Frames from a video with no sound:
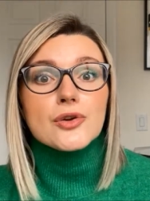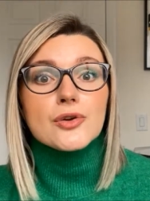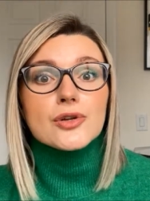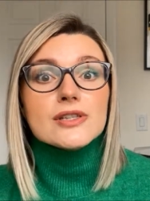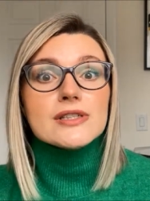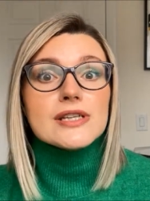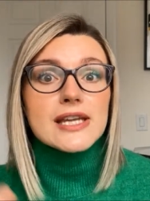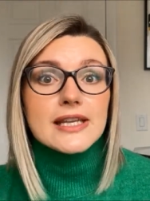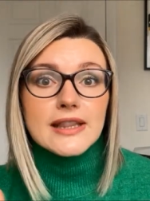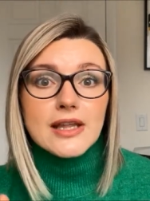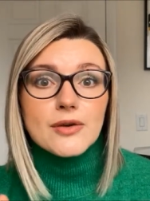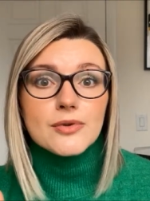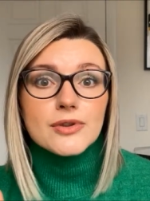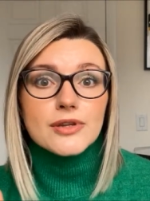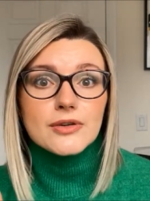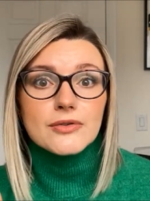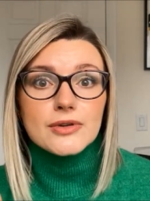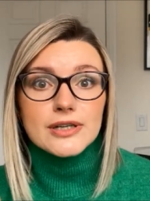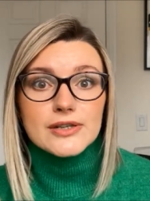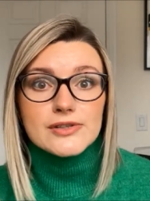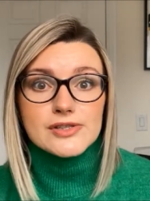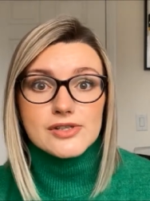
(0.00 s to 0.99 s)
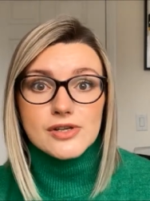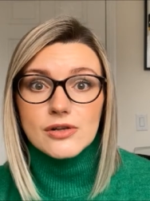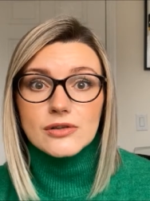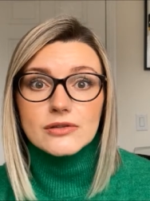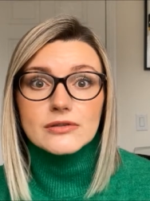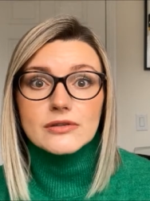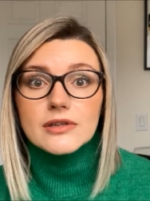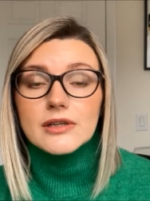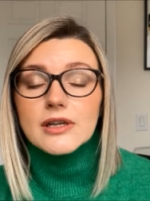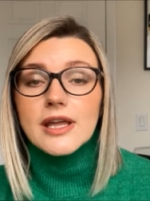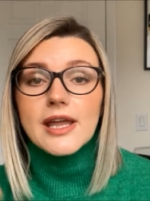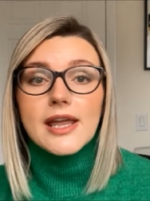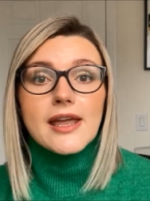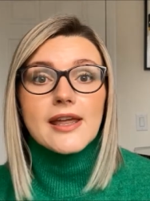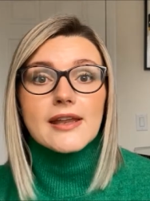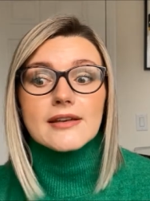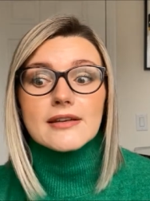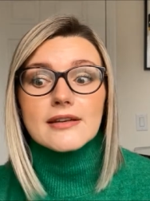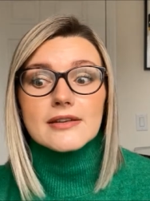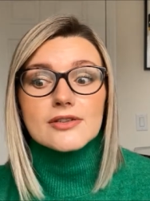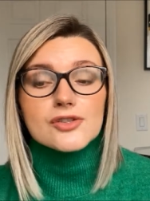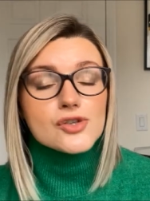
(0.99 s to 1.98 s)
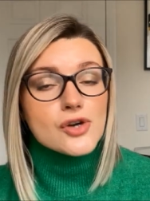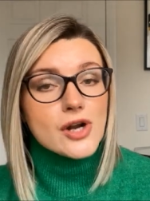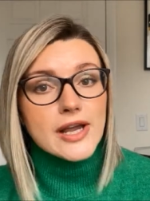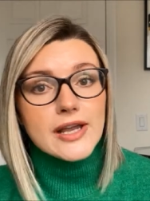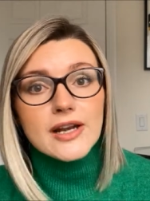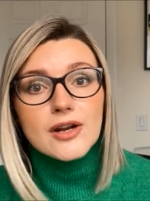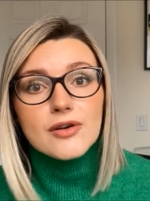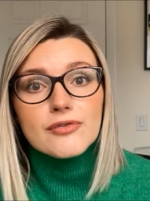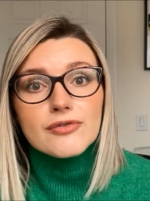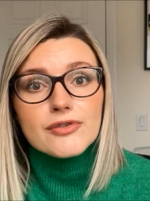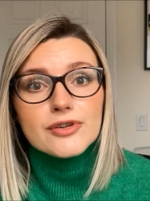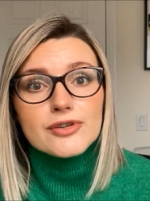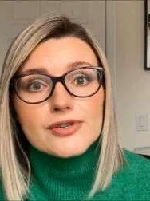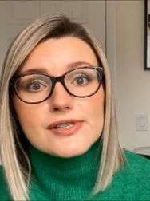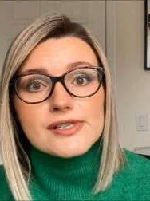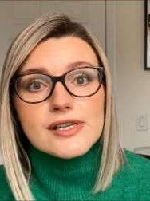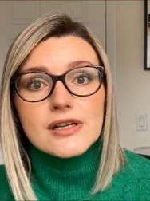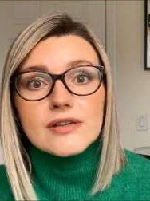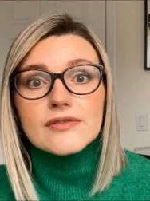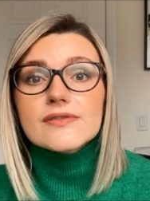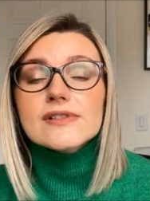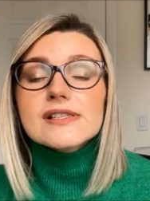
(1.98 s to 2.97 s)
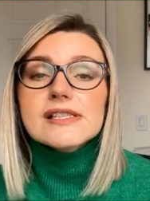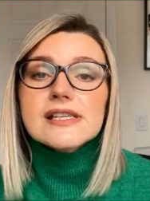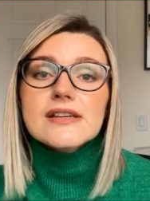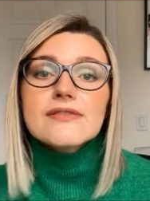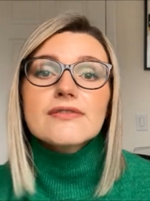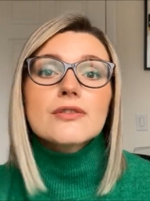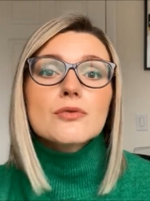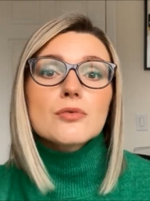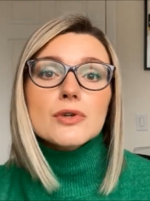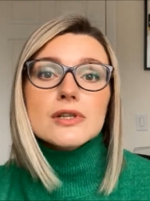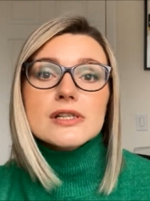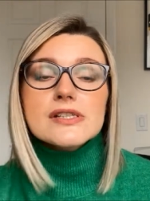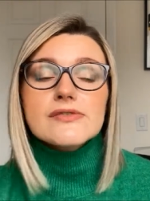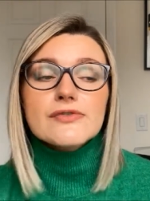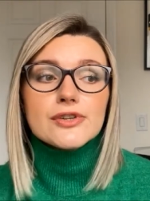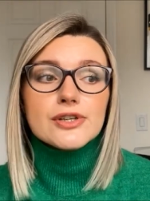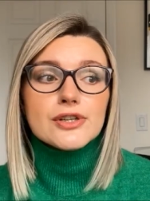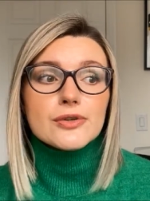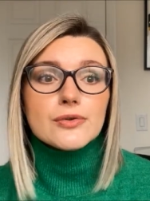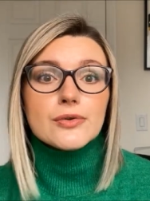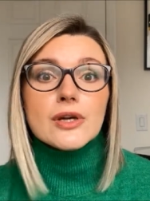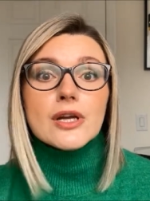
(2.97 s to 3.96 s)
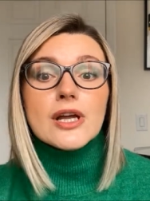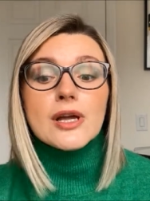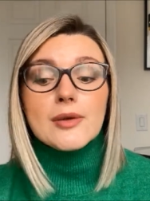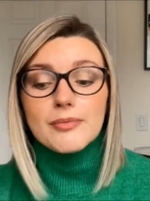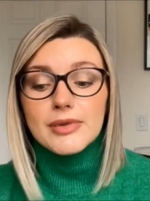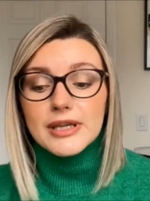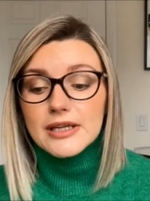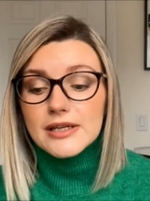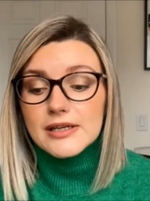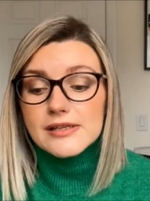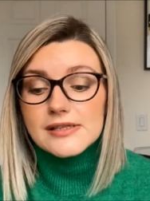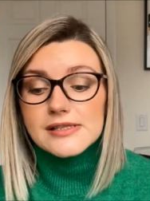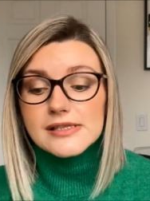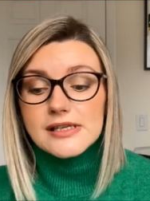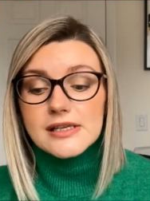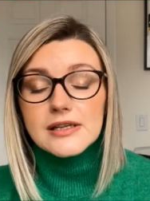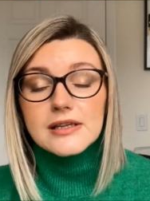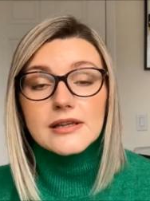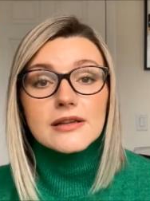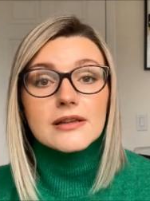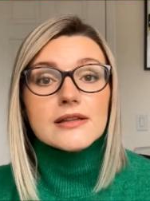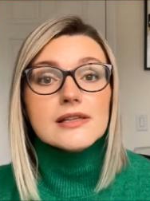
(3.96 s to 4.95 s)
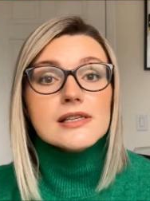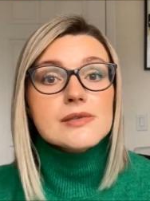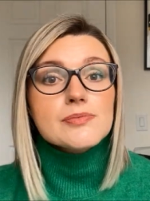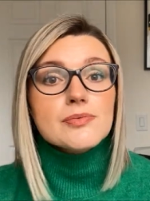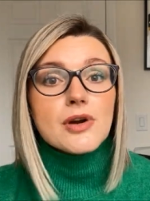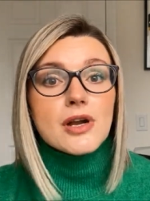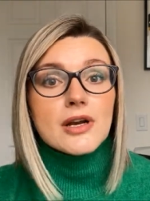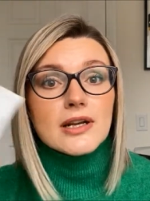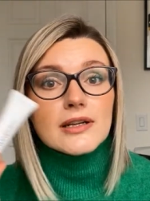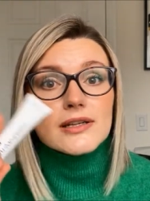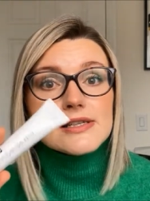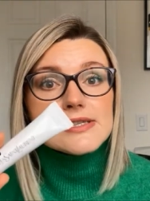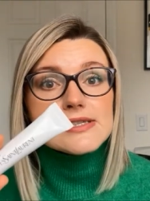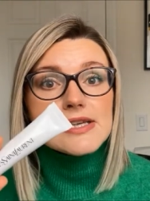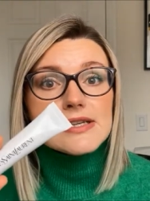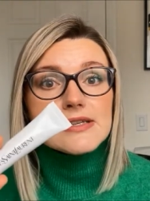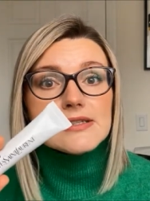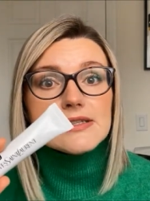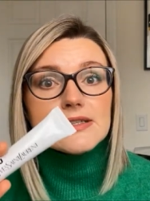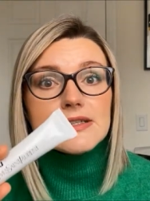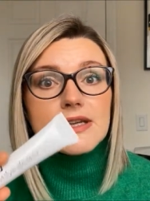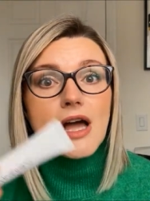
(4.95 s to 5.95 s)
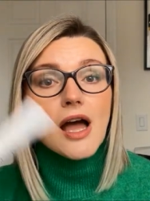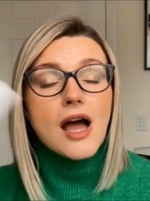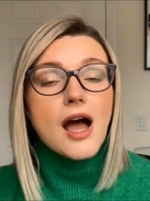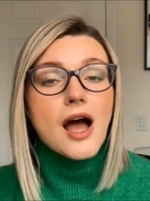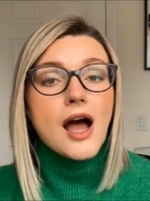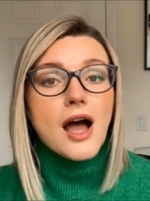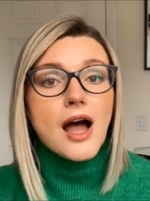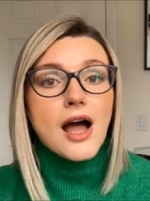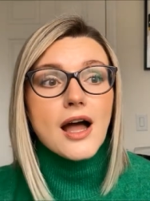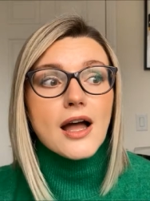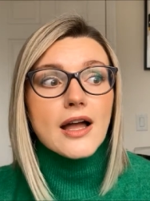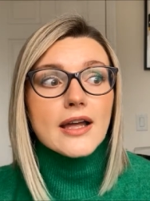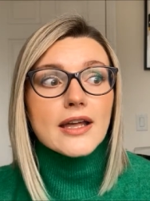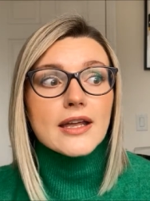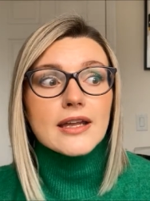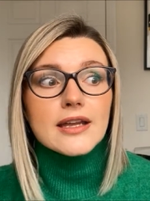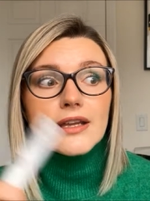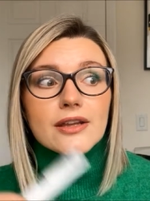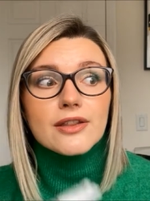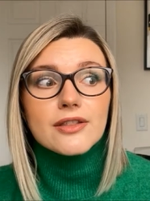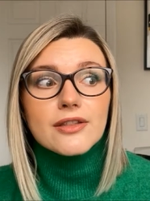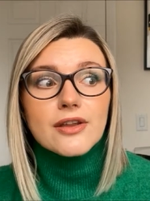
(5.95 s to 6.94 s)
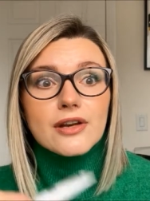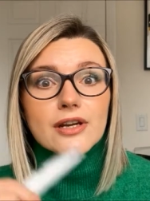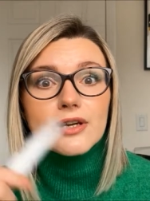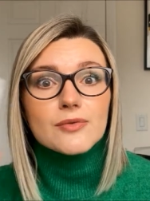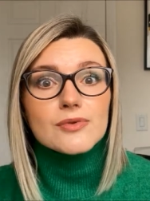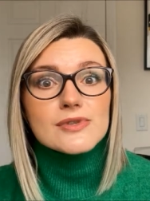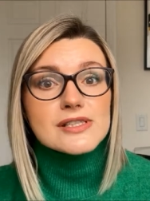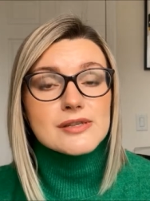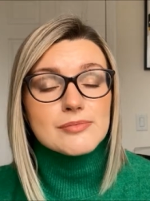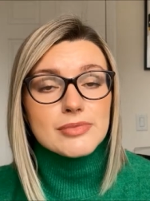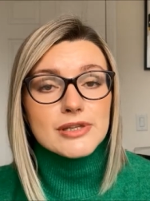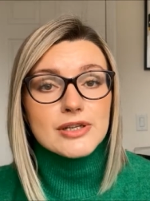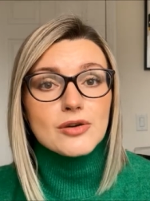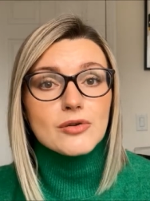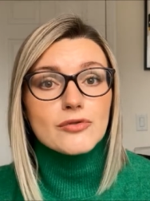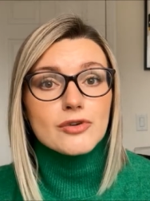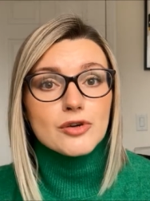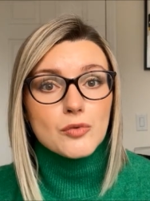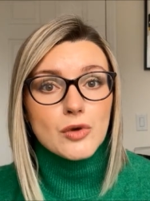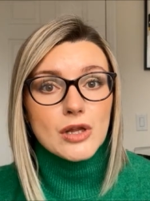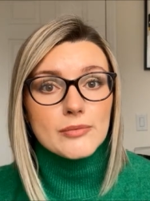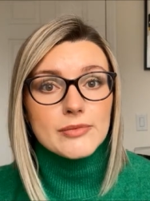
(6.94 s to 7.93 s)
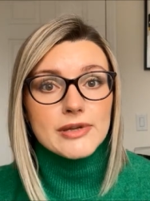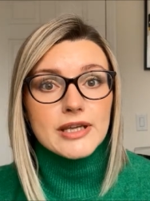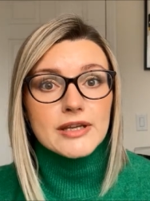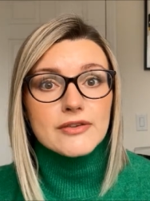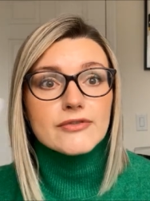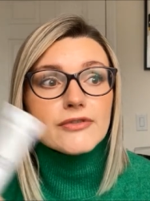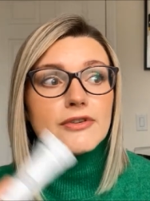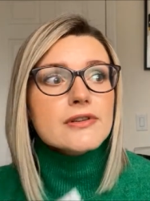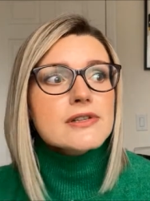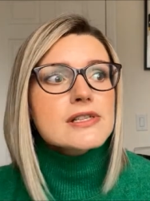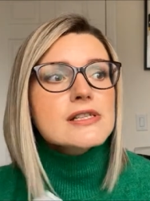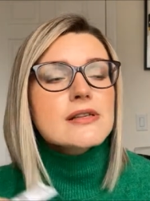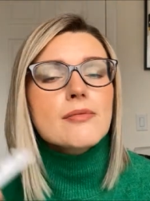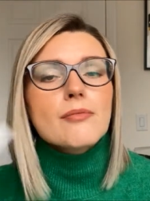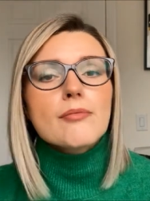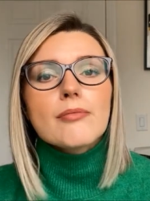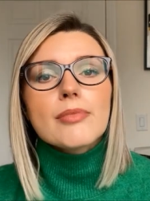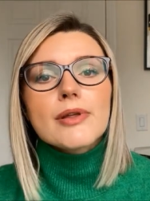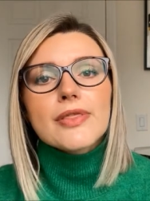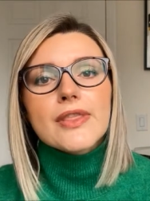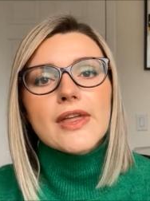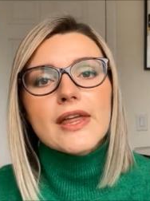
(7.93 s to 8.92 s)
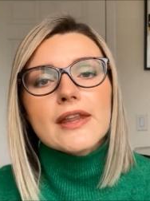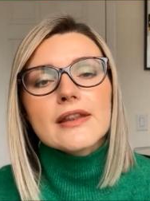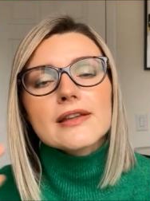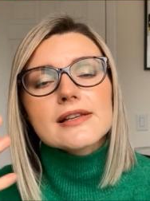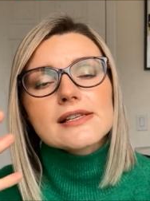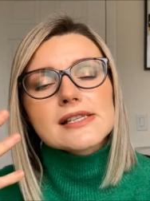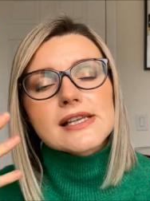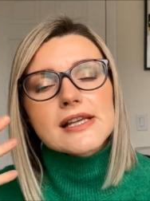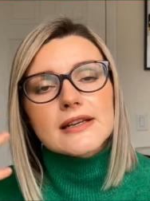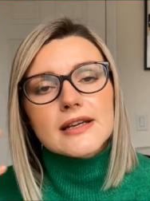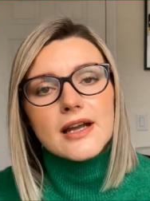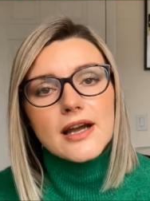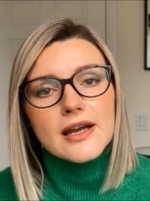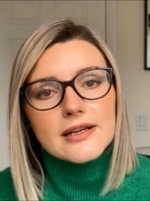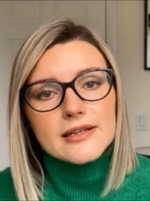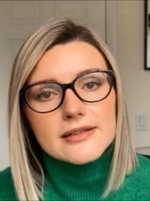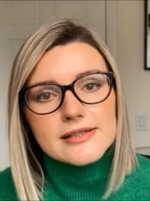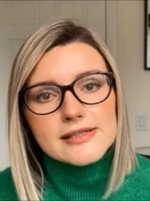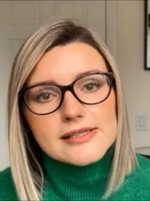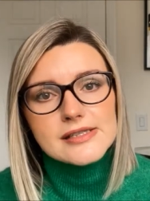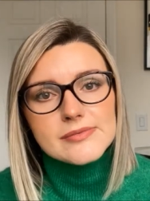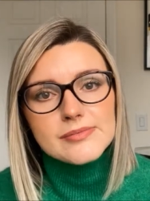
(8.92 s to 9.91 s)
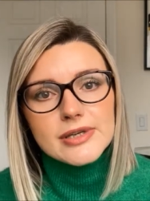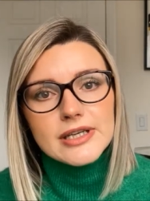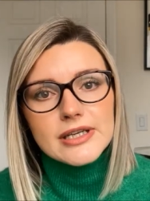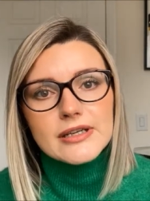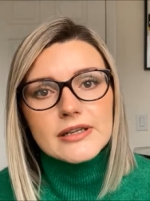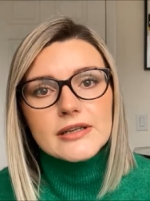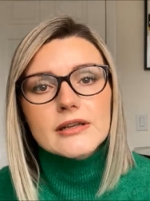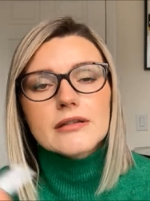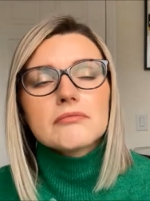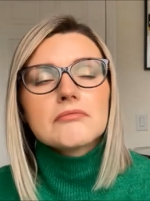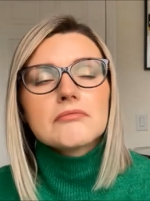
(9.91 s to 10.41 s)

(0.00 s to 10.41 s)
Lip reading: Take that with a grain of salt and try it out for yourself. See if it works for you, because this product is scented. I thought it was a bit overwhelming at first, but then the scent kind of dissipated,